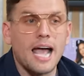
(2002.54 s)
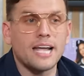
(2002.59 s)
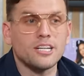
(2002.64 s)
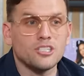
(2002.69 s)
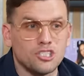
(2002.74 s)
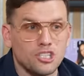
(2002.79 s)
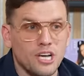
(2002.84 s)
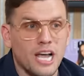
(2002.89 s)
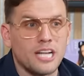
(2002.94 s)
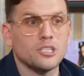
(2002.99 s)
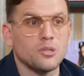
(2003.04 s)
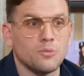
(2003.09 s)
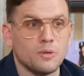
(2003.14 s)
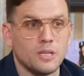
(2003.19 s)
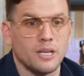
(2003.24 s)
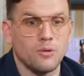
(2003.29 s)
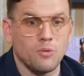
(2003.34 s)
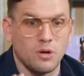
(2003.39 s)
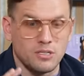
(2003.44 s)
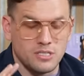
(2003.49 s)
I
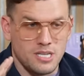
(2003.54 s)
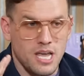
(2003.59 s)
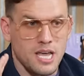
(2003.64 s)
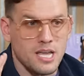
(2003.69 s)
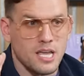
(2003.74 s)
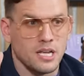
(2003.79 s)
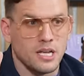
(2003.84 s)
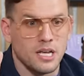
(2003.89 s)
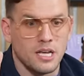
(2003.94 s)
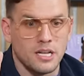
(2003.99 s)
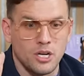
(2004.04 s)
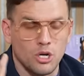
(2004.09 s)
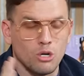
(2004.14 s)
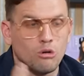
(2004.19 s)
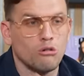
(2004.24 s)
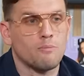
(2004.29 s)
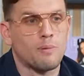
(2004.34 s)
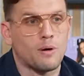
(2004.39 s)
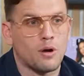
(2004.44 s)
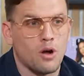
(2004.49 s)
genuinely was taking an
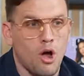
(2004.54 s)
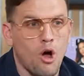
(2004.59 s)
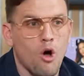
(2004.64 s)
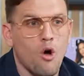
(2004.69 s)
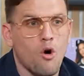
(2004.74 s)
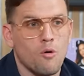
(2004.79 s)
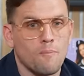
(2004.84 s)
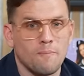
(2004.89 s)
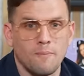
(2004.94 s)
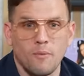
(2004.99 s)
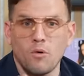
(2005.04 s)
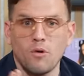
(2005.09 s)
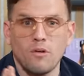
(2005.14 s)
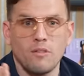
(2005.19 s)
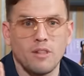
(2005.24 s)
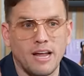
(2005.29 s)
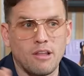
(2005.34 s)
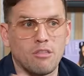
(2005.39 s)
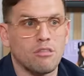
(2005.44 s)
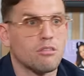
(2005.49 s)
Uber home
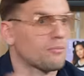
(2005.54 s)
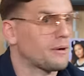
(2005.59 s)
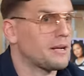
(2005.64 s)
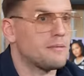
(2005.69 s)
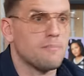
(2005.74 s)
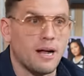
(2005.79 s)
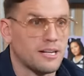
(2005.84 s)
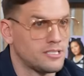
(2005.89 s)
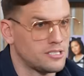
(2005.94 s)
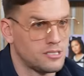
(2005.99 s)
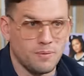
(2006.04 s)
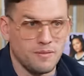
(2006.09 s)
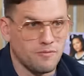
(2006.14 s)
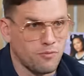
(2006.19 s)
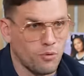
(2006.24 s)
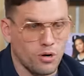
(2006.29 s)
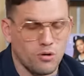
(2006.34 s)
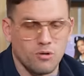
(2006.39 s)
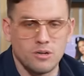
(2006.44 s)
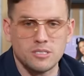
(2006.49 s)
like three months
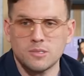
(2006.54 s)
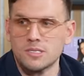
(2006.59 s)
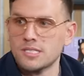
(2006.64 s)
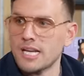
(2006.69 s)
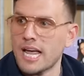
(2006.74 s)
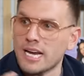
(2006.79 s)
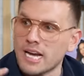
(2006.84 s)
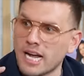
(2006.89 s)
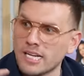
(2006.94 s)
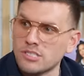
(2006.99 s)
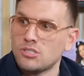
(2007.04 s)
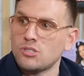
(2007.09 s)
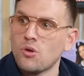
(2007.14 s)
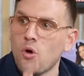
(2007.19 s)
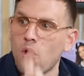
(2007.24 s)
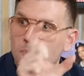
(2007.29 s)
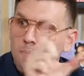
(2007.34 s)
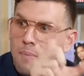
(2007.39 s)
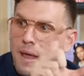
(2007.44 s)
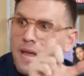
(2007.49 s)
before Christmas, and I
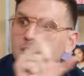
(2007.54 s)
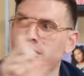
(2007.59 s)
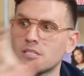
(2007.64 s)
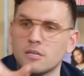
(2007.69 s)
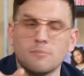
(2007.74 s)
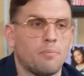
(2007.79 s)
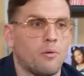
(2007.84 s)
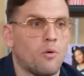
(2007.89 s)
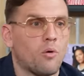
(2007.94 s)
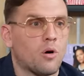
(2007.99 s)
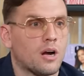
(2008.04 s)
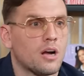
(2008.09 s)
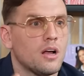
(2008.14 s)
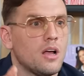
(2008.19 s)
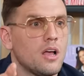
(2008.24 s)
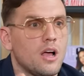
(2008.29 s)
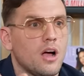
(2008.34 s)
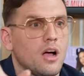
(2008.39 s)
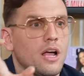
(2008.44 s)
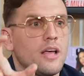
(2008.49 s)
saw a paint and pour
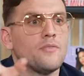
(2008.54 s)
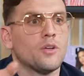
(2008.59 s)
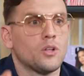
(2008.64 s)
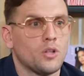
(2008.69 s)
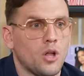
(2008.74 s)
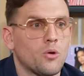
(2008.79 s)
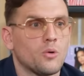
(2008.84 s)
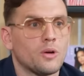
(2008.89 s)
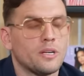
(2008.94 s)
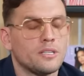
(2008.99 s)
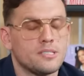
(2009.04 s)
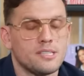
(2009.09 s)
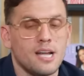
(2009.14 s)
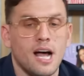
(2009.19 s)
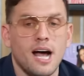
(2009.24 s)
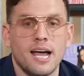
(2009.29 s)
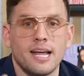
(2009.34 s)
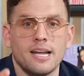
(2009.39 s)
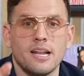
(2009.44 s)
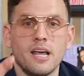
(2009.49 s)
in the Lower East
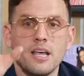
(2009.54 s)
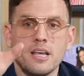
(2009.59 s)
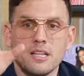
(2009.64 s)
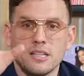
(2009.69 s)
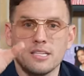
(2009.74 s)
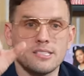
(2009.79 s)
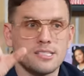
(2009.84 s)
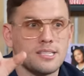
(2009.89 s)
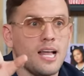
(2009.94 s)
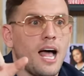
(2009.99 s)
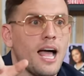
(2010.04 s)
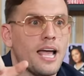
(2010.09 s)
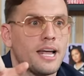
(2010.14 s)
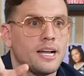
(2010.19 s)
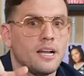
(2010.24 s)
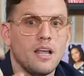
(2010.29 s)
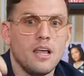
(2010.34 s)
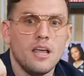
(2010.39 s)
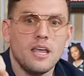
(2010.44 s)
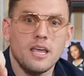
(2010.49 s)
Side. The
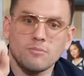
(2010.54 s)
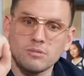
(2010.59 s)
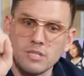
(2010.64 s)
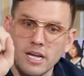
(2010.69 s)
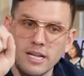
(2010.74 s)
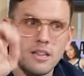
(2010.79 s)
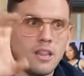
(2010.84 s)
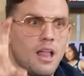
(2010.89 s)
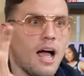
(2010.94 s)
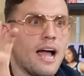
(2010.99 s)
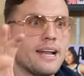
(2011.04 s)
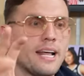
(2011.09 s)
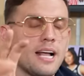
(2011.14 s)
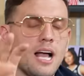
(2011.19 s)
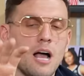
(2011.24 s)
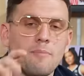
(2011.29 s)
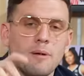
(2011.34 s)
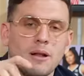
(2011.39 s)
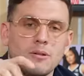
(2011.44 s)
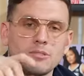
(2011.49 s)
sign was like
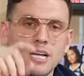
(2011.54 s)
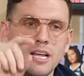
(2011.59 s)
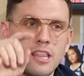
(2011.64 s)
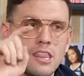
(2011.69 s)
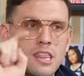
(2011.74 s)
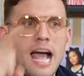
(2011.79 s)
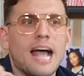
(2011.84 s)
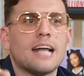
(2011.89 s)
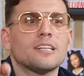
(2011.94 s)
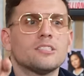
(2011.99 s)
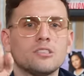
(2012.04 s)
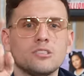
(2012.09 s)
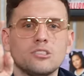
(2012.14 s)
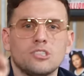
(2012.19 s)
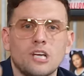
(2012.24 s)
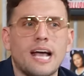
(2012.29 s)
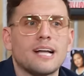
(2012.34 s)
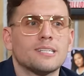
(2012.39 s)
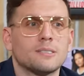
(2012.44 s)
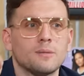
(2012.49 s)
lighting up, and I was like, "That's
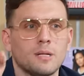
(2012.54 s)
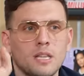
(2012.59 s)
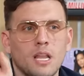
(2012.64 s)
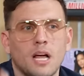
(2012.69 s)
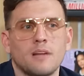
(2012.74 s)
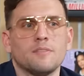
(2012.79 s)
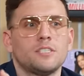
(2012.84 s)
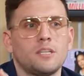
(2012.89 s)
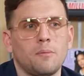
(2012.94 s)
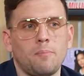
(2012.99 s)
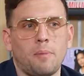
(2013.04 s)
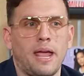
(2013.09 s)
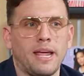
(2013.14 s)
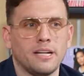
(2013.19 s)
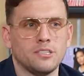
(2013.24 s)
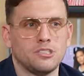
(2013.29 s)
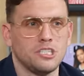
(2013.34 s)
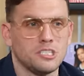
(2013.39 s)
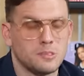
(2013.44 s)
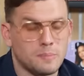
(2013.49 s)
Jasmine loves to
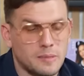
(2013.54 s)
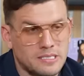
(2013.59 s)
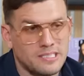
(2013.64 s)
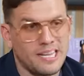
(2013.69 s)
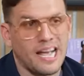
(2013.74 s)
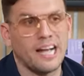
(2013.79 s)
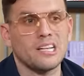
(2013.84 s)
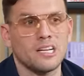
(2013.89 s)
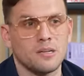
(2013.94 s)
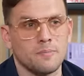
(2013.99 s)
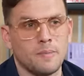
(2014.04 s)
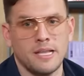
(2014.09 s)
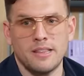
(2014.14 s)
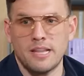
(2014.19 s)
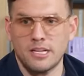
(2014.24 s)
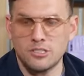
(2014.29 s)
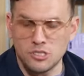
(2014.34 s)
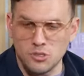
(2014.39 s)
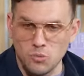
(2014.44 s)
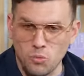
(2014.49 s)
paint. She's been telling me
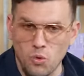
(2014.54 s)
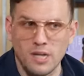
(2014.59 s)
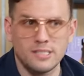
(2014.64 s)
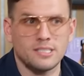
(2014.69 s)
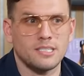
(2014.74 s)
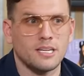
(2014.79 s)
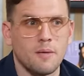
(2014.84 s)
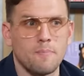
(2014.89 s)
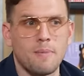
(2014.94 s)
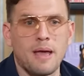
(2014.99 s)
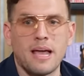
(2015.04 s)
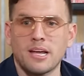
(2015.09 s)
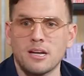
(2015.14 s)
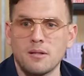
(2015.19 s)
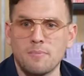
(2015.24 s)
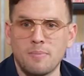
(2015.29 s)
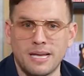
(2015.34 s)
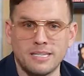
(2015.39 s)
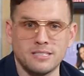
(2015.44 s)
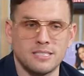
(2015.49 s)
that she wants to get back
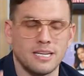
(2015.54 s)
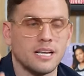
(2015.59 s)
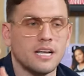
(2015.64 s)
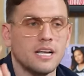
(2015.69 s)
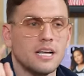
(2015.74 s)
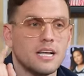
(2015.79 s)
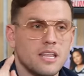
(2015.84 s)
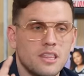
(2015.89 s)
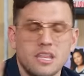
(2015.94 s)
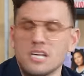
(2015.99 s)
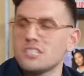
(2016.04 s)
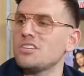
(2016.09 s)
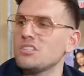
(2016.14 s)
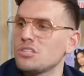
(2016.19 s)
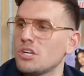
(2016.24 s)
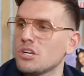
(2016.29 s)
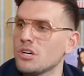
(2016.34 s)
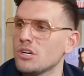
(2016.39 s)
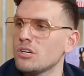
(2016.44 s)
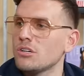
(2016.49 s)
into painting. This
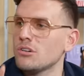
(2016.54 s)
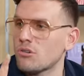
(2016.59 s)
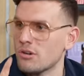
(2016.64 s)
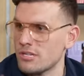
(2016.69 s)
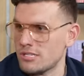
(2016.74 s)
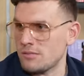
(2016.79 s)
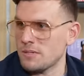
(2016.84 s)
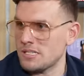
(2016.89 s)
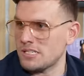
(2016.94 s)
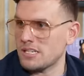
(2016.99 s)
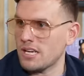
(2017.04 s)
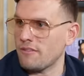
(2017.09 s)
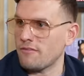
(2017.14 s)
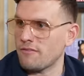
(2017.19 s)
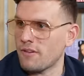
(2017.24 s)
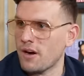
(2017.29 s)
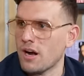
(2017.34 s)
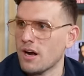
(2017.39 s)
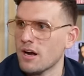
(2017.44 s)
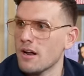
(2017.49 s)
is a good Christmas
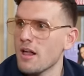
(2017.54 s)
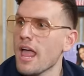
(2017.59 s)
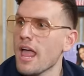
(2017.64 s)
gift for her."